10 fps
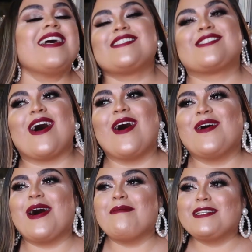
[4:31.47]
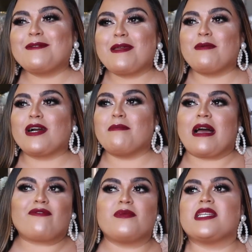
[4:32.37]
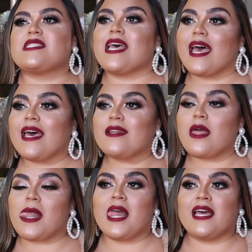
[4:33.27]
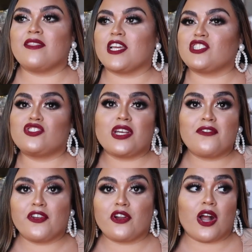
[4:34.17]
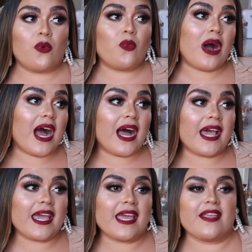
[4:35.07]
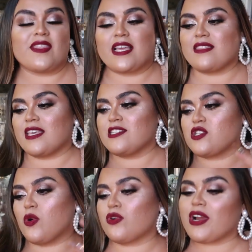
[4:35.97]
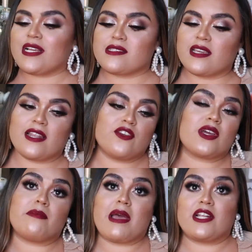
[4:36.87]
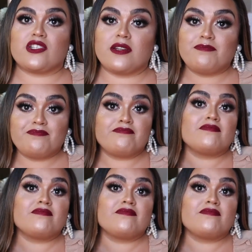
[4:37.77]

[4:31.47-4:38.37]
So a bunch of people come back from the dead and they just try to figure out why and then things go crazy and you can imagine